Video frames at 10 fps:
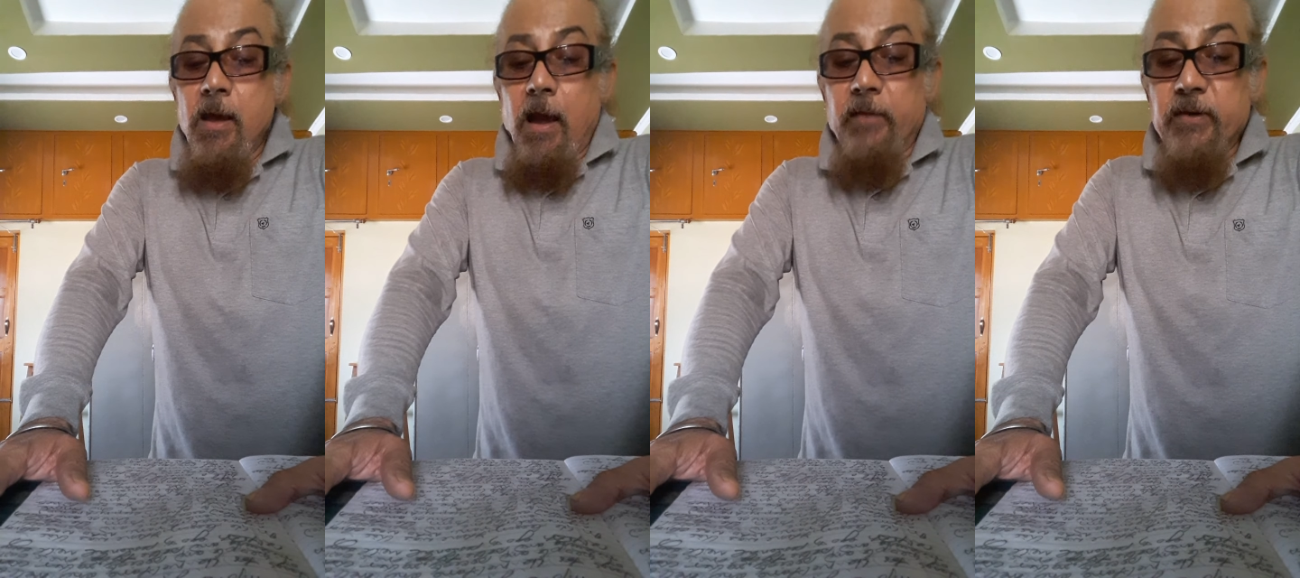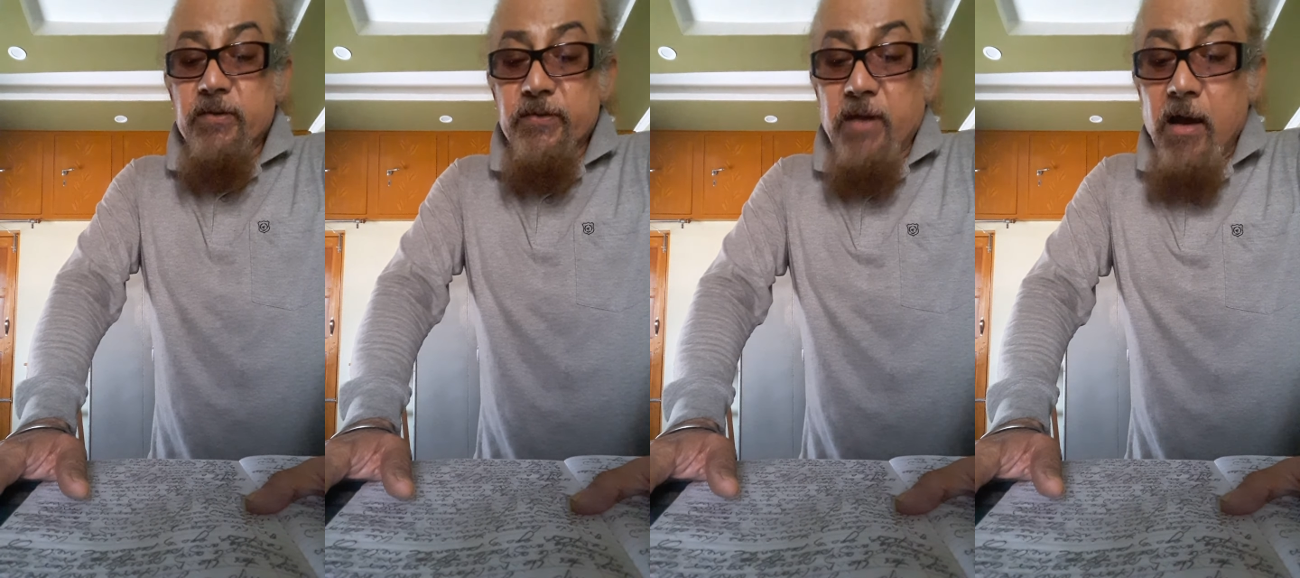and the
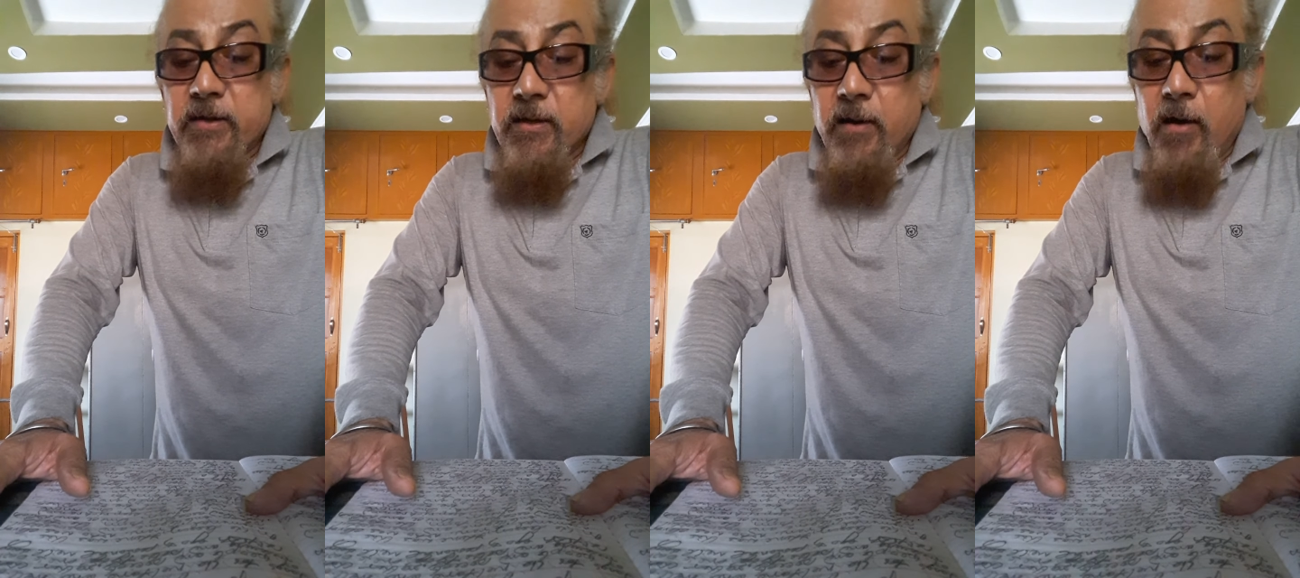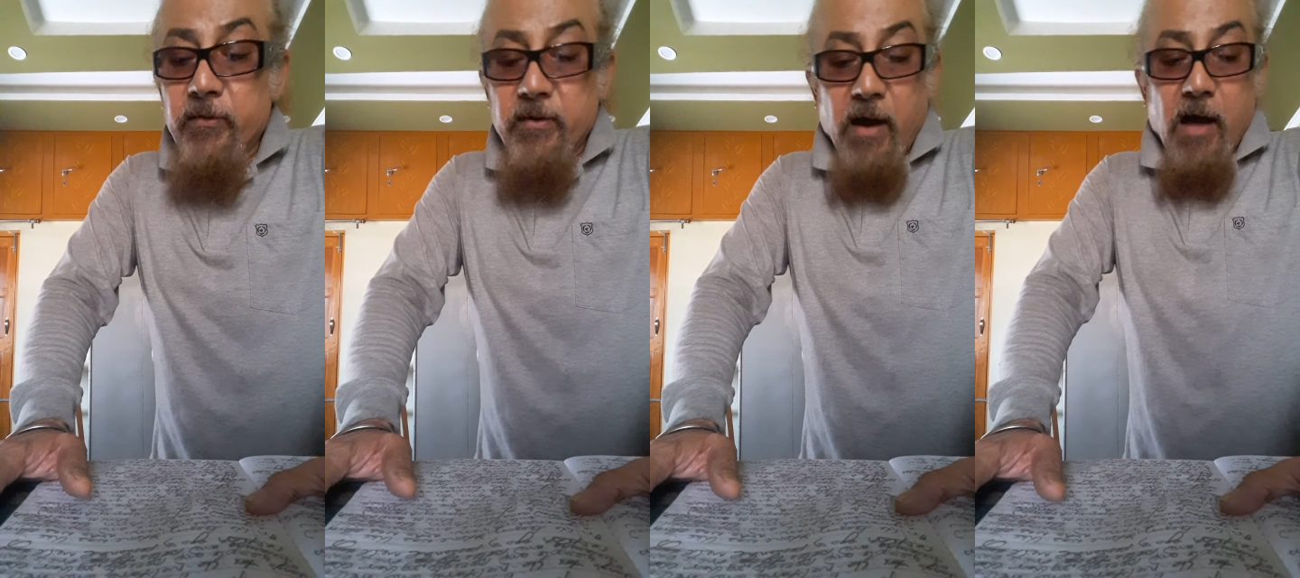society
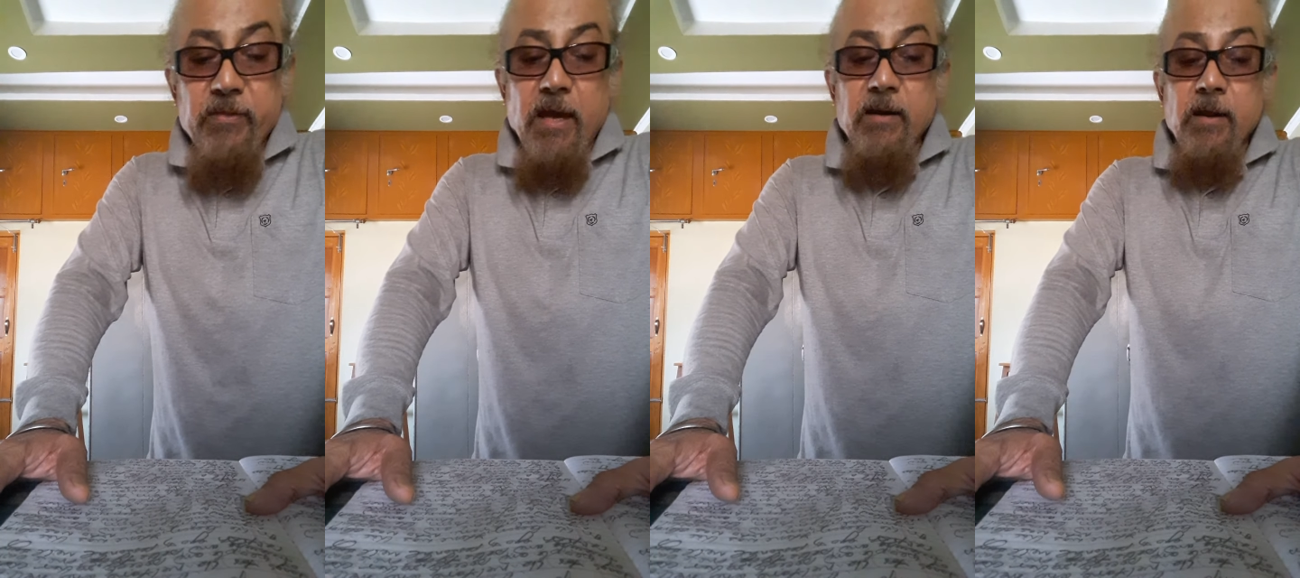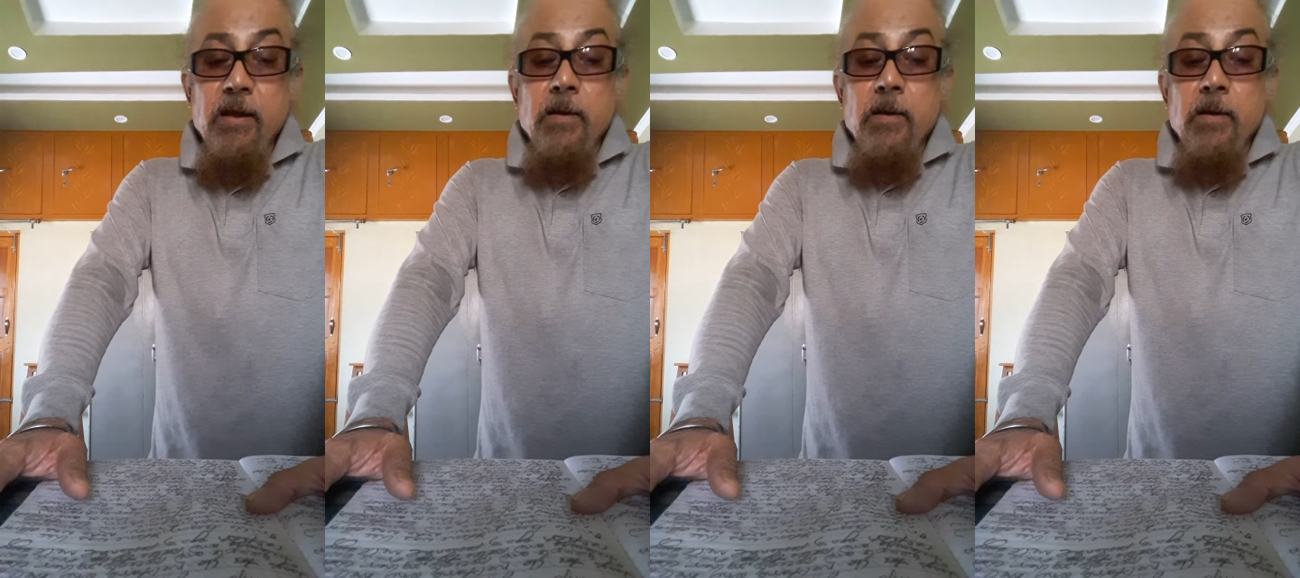around rather than